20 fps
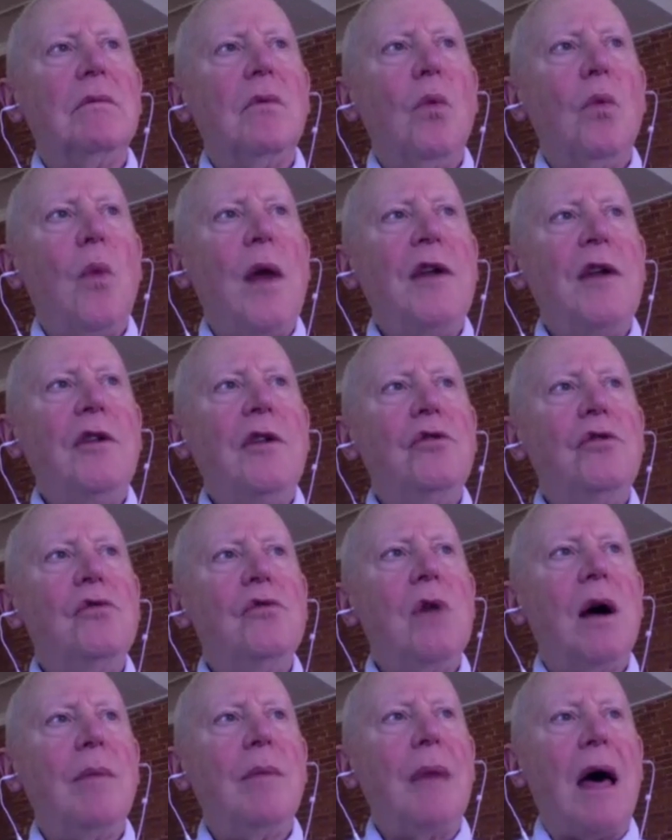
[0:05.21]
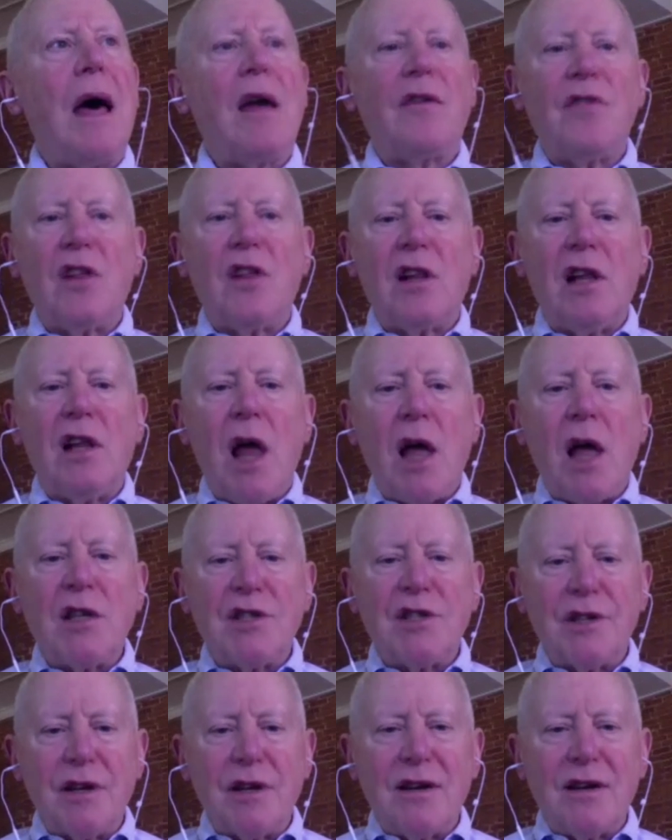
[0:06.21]
when did you come out of the
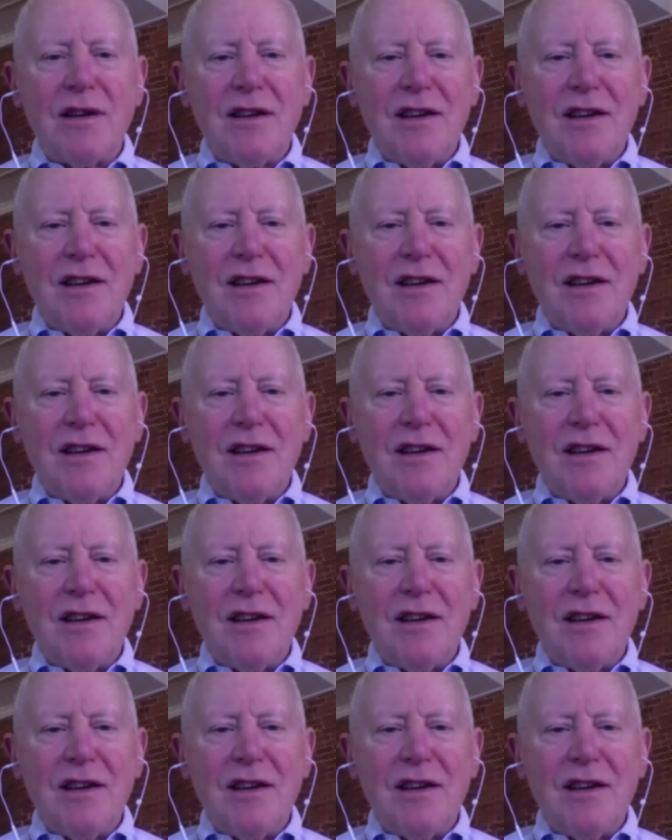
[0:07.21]
closet?